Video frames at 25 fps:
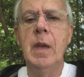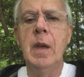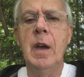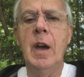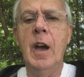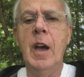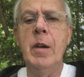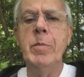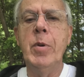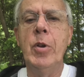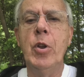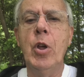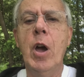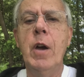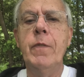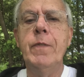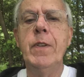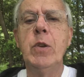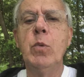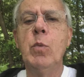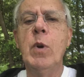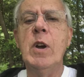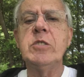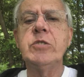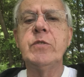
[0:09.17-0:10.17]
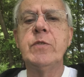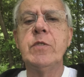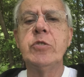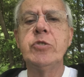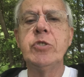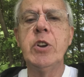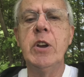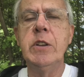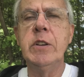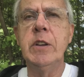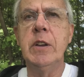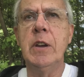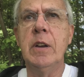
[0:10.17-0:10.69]
I've been off in West
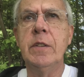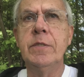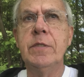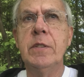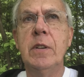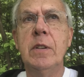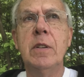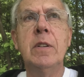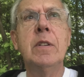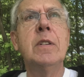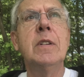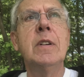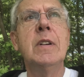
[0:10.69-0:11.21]
Virginia at the